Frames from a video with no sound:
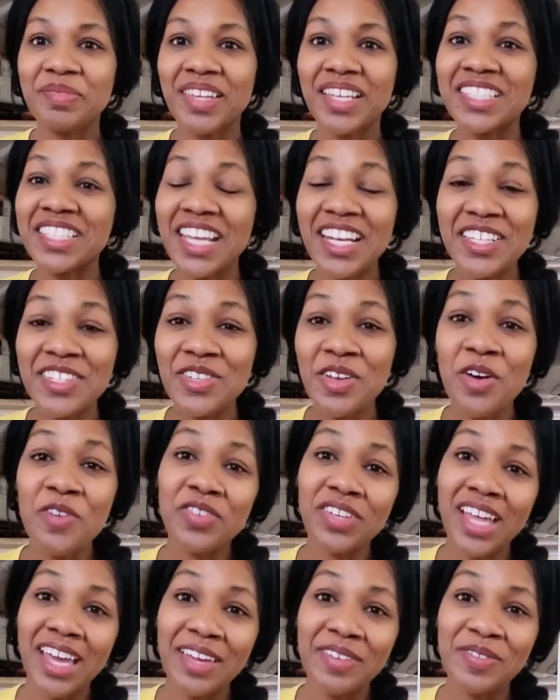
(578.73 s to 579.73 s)
it's not a
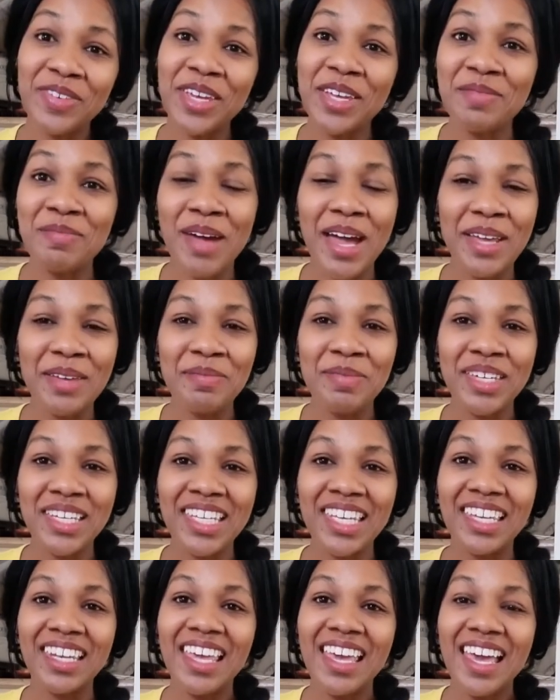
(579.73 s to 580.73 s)
soft life in my
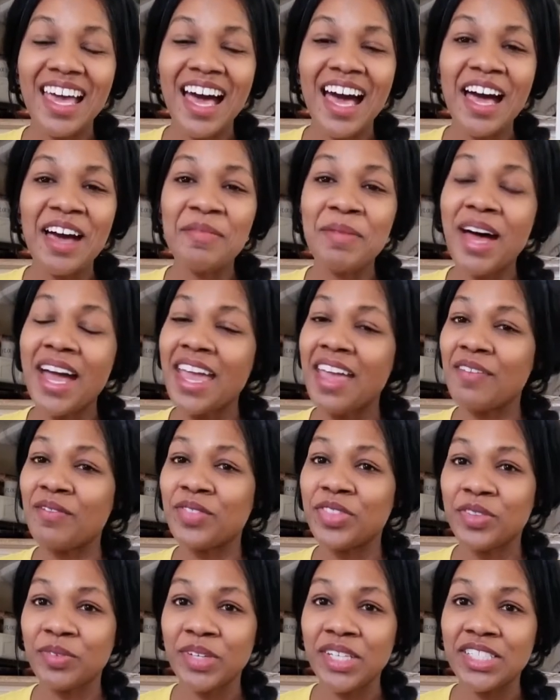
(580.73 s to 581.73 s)
opinion um, i have
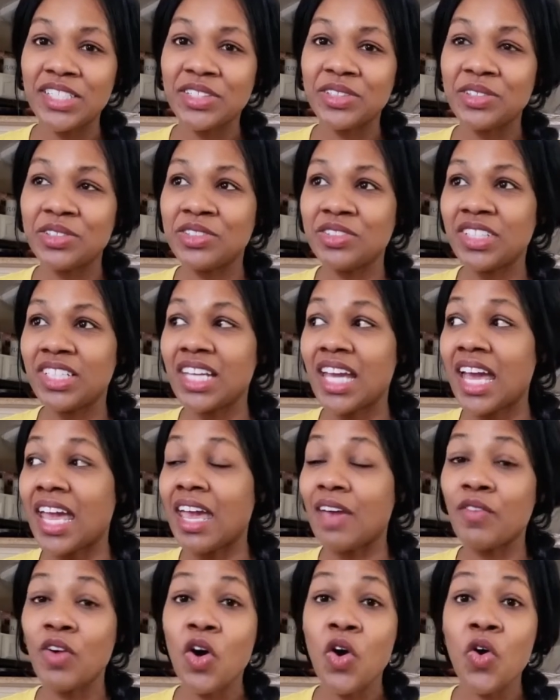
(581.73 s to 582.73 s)
three children i
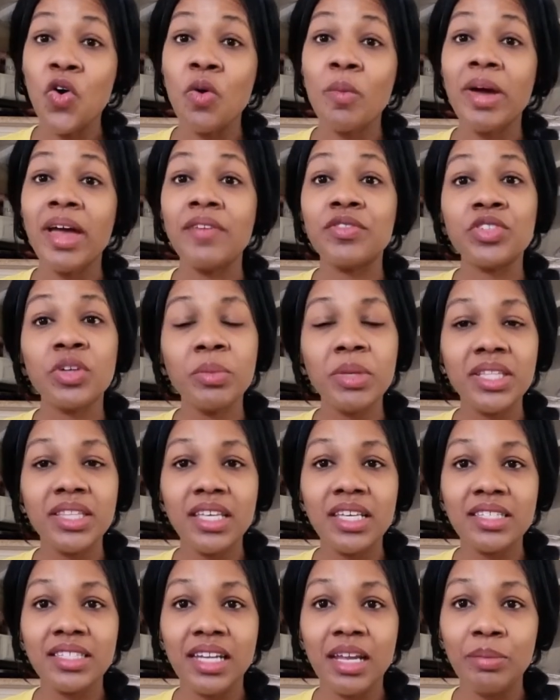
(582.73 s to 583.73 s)
have a home i have so many
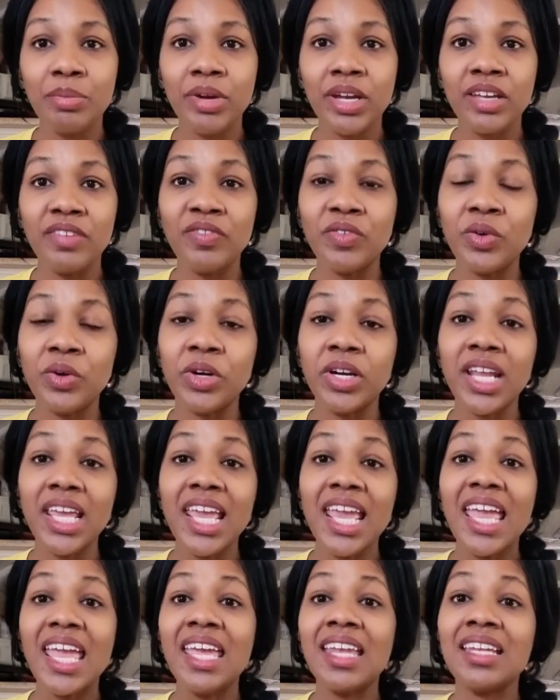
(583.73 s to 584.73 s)
things that i prayed for
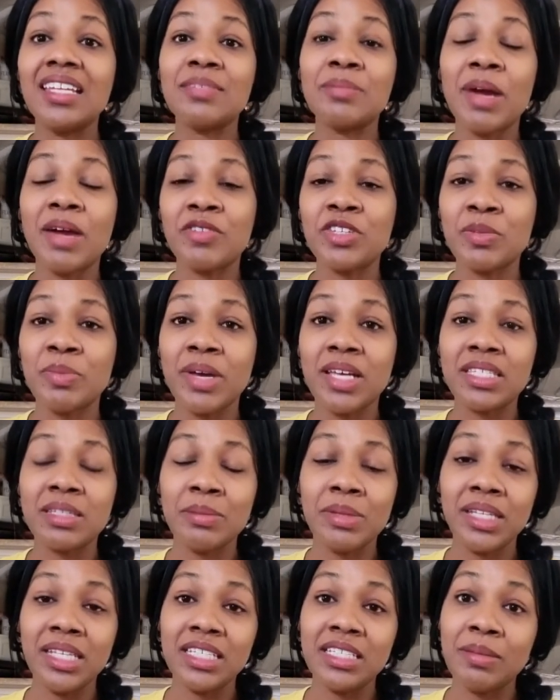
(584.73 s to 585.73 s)
and it is my
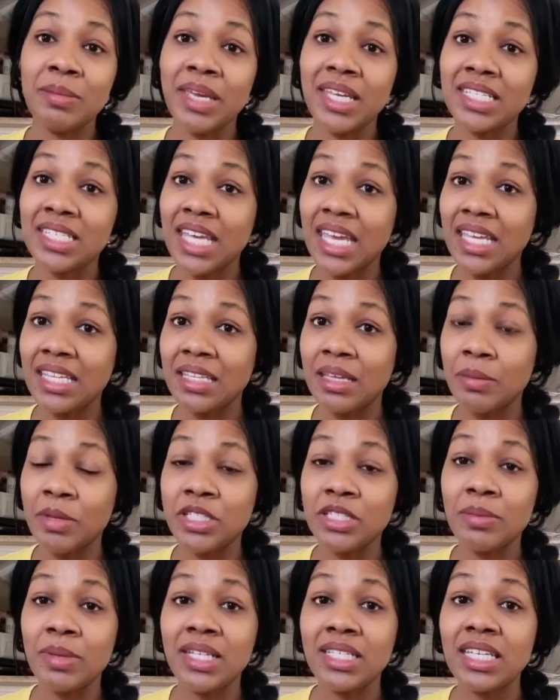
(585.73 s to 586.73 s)
responsibility to maintain them
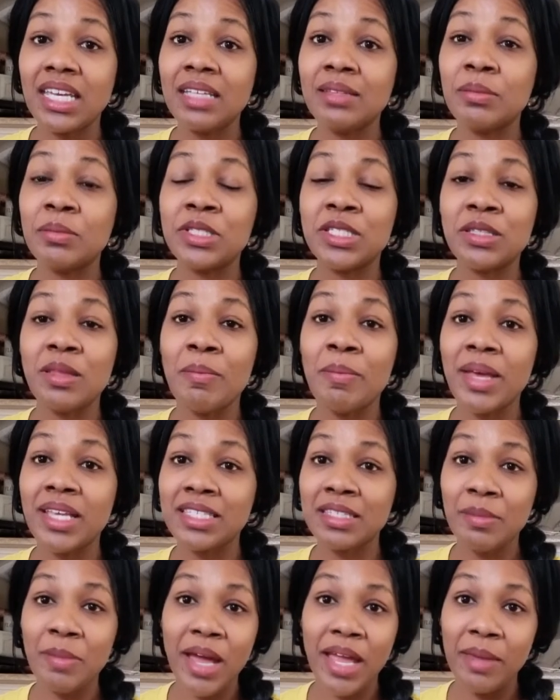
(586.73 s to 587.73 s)
and to maintain them to the
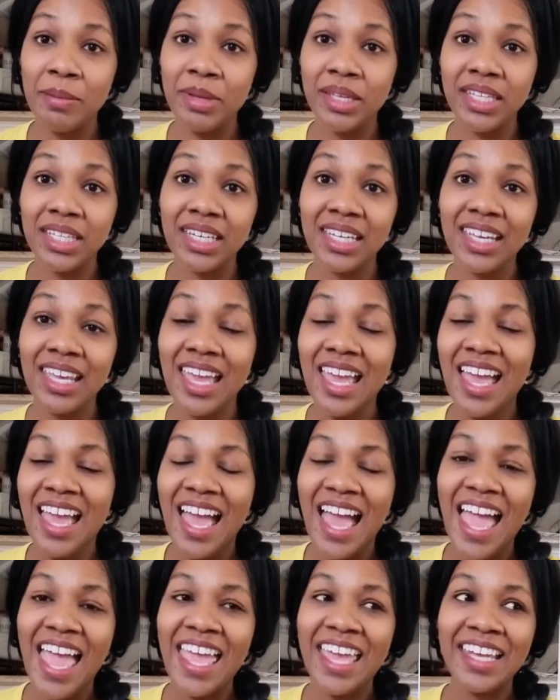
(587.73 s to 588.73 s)
best of my ability
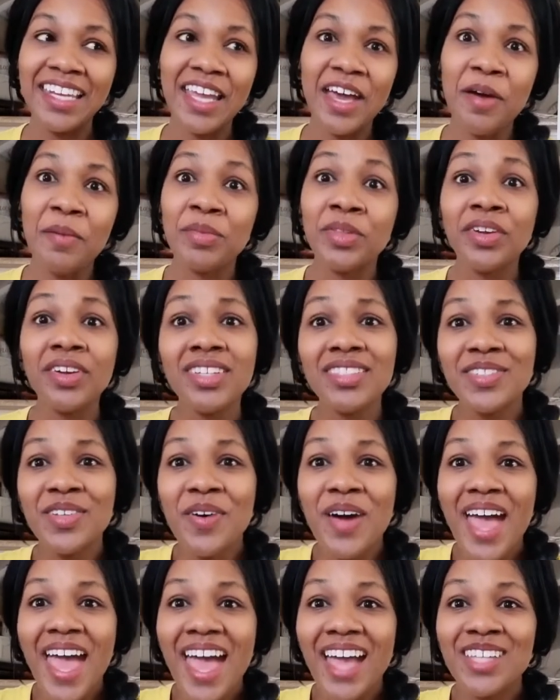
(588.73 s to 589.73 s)
and um, there is
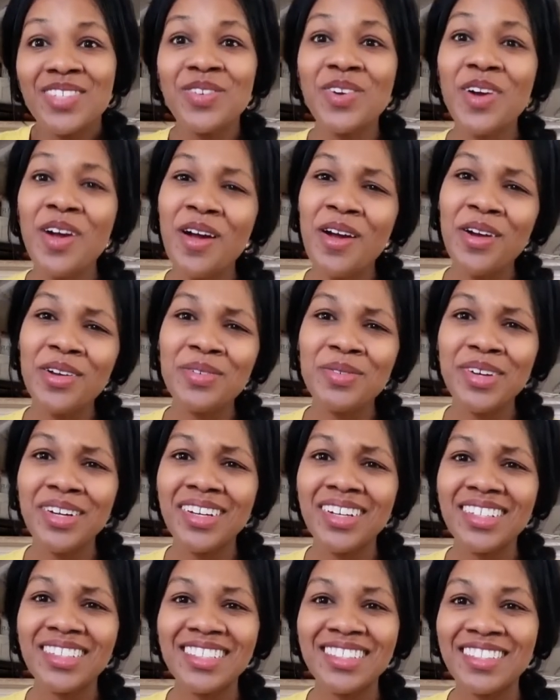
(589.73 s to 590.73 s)
no hacks for hard
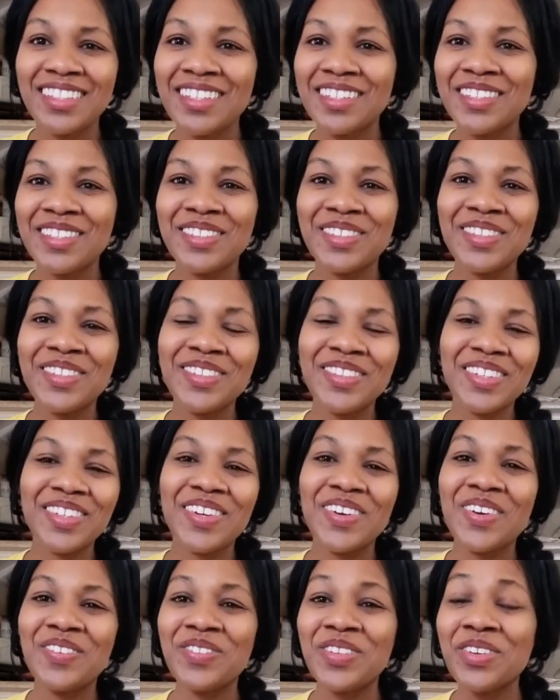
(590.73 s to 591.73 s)
work to tell you the truth you
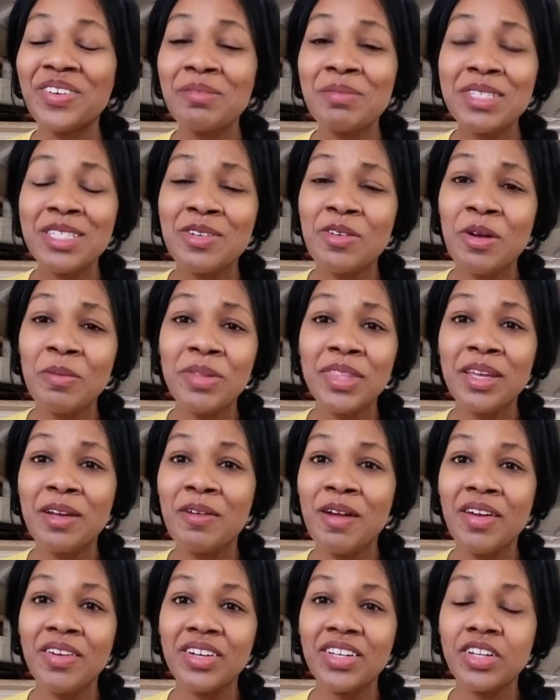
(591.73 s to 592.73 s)
know if you're going to be scrubbing the
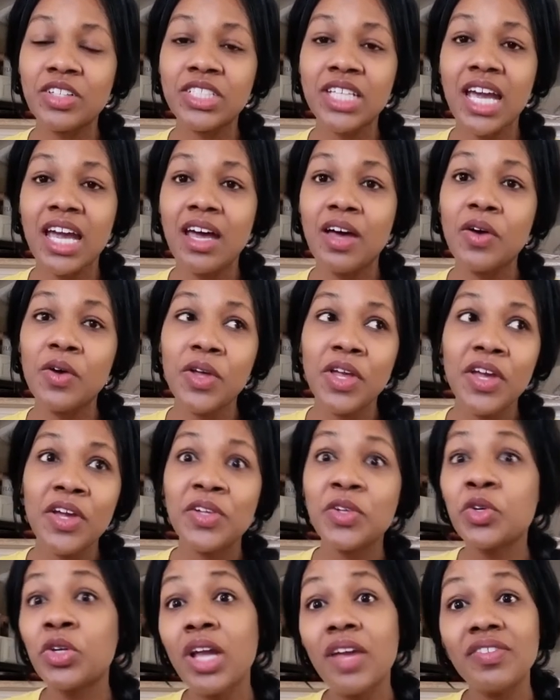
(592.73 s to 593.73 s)
ground in your towel
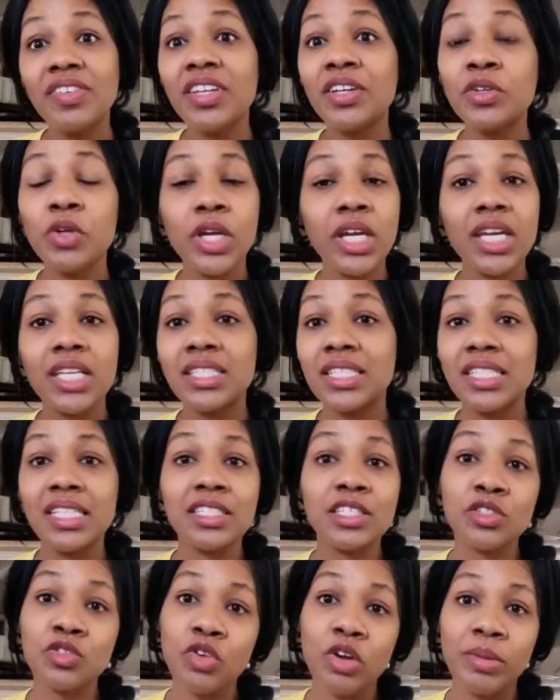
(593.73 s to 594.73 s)
you're going to have to get on your hands and knees
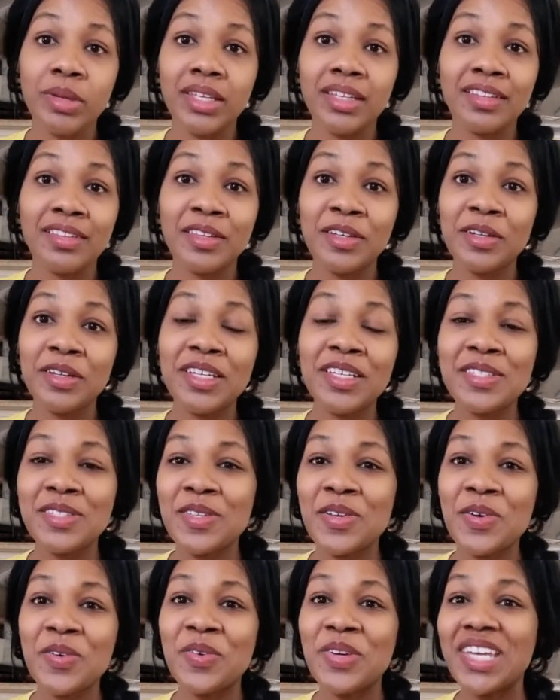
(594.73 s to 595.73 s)
and scrub it there is
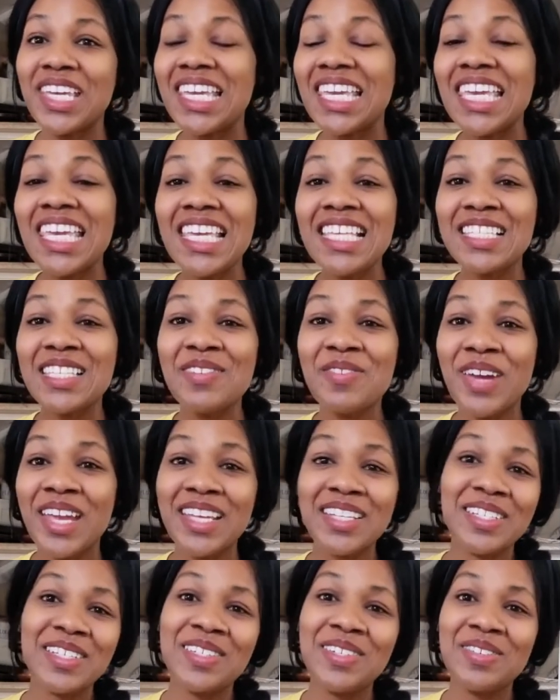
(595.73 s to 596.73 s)
no easy way
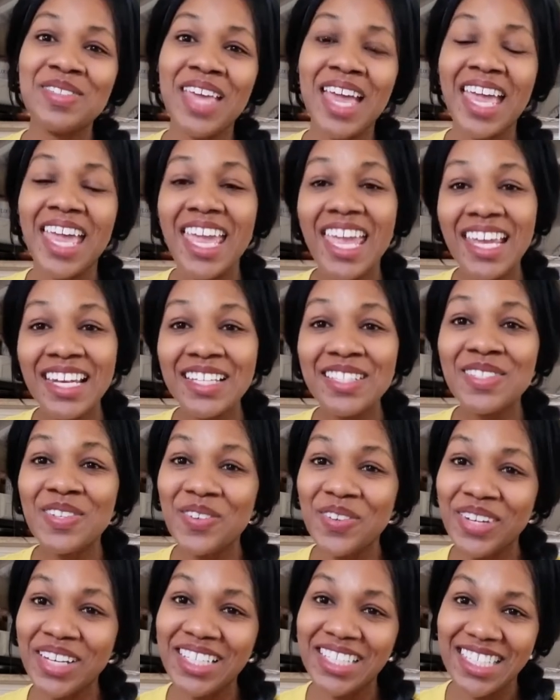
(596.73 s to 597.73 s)
to do that and it's
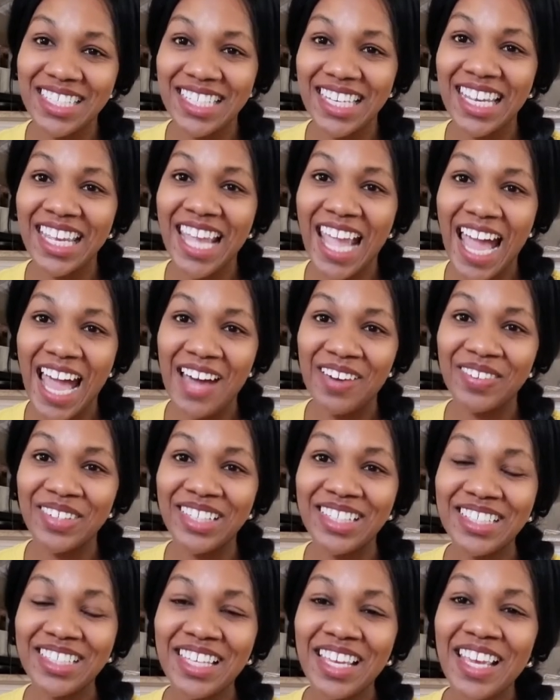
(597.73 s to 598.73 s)
going to take
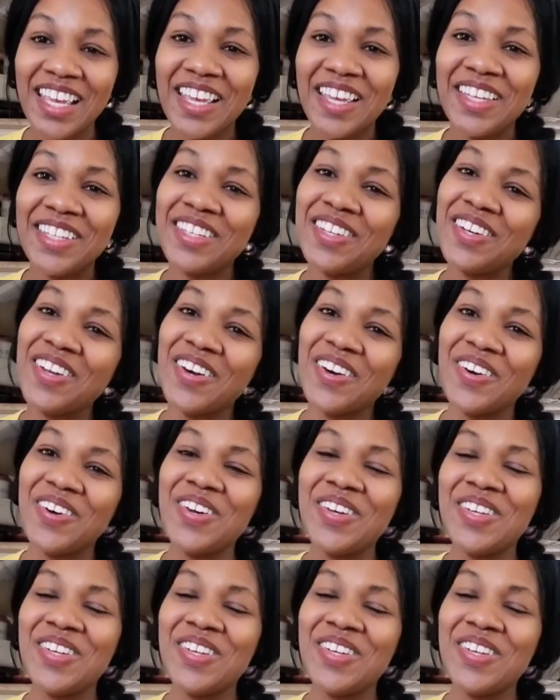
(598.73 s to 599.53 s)
hours you know